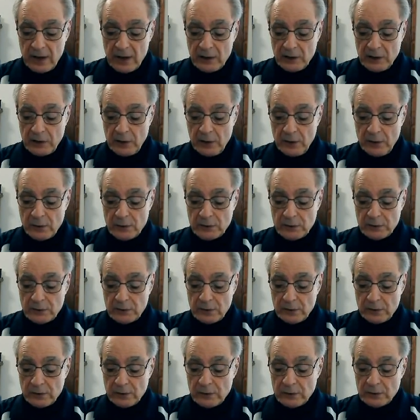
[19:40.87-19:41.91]
used
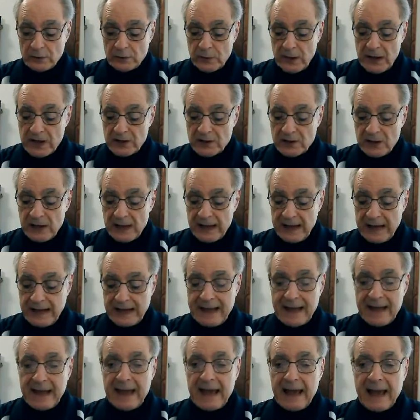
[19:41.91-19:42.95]
to translate
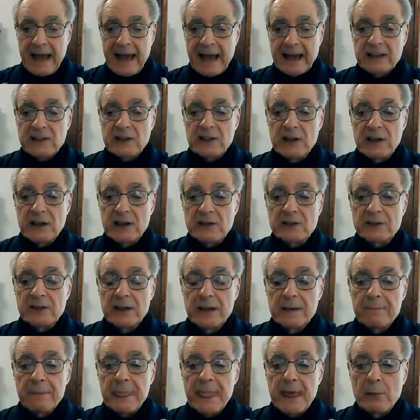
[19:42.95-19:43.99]
Exodus,
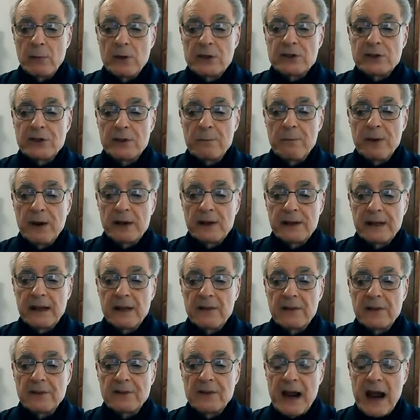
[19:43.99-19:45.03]
in which the building
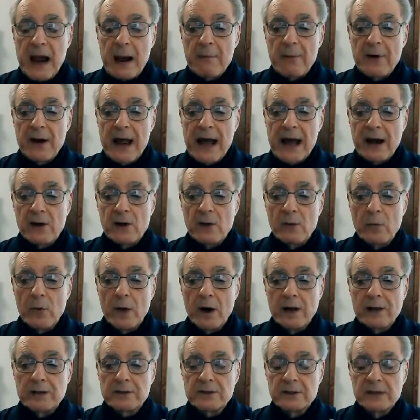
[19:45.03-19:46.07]
of the tabernacle
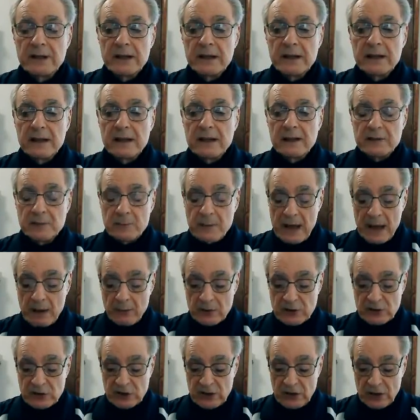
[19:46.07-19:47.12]
was. This man
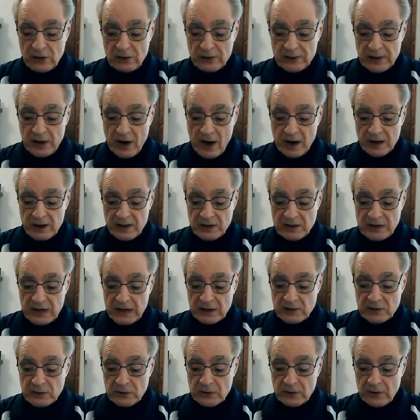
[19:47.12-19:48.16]
was skilled in
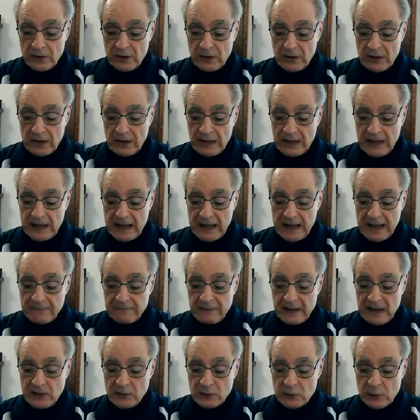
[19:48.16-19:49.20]
architecture, and
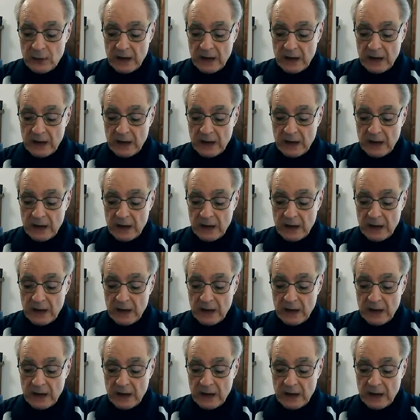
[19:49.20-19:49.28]
he